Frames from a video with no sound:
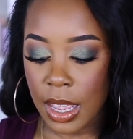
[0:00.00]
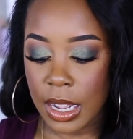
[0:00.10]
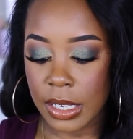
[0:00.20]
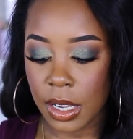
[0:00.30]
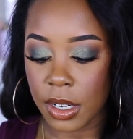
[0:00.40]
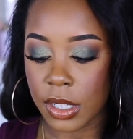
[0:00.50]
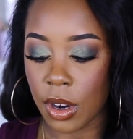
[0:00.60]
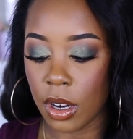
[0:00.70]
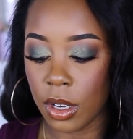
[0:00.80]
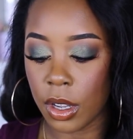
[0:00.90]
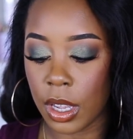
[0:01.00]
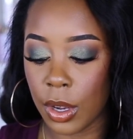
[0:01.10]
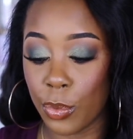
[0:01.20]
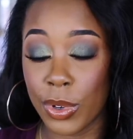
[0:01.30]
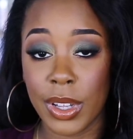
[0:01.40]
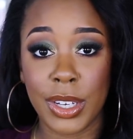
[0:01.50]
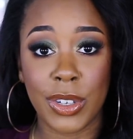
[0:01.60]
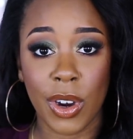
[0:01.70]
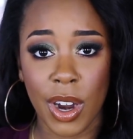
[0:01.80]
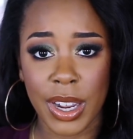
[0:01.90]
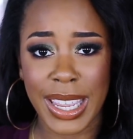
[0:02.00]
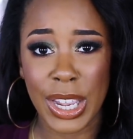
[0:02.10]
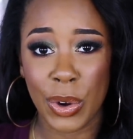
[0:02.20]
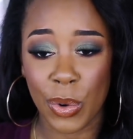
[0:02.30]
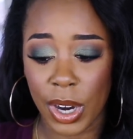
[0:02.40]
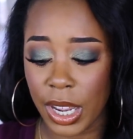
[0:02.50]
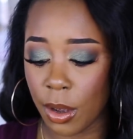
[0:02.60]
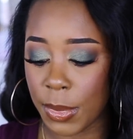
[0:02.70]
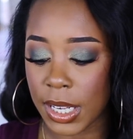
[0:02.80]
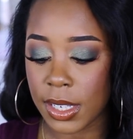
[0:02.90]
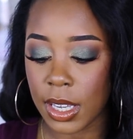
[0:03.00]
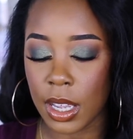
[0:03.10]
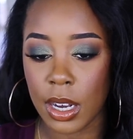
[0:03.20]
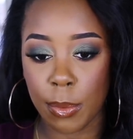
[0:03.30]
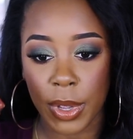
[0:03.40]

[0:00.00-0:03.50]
it's gonna start looking really dark and gray on my skin.